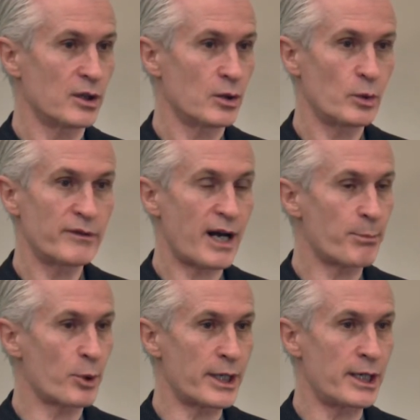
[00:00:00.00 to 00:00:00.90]
we've
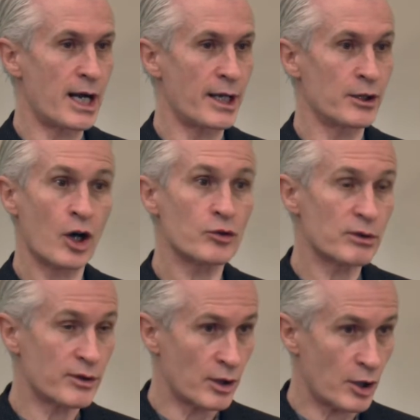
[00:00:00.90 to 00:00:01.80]
operated on
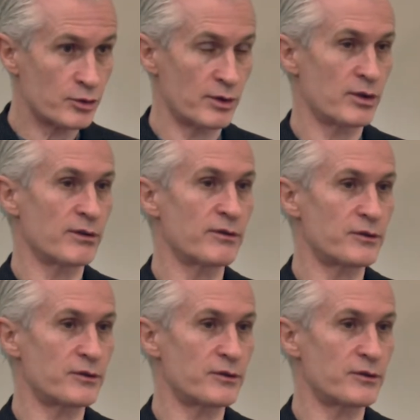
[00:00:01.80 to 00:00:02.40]
hundreds and hundreds of